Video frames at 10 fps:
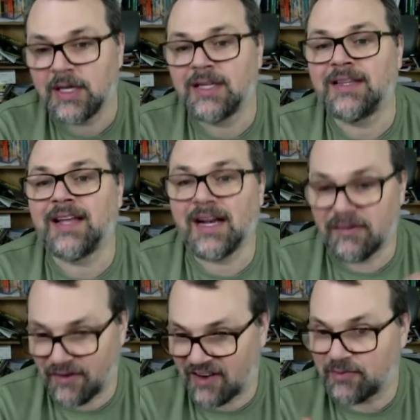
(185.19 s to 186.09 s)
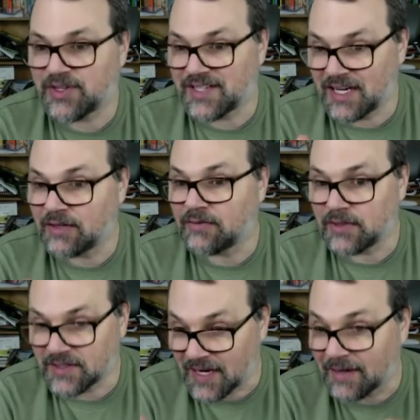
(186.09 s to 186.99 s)
95% of the
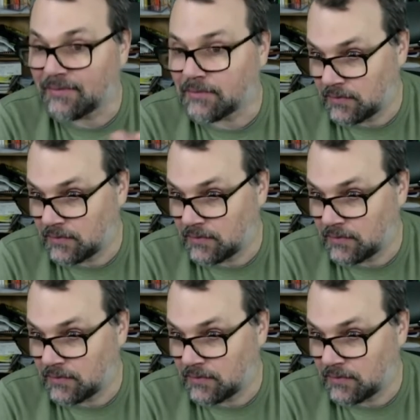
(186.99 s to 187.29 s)
time,